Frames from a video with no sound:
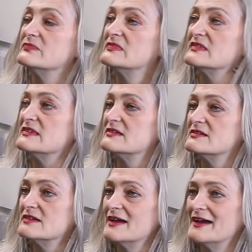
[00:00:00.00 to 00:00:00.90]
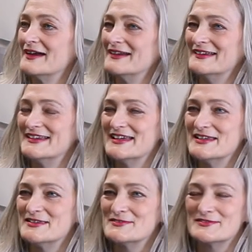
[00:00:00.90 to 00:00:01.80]
entitled.
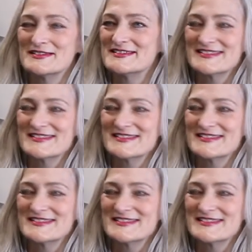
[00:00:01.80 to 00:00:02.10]
David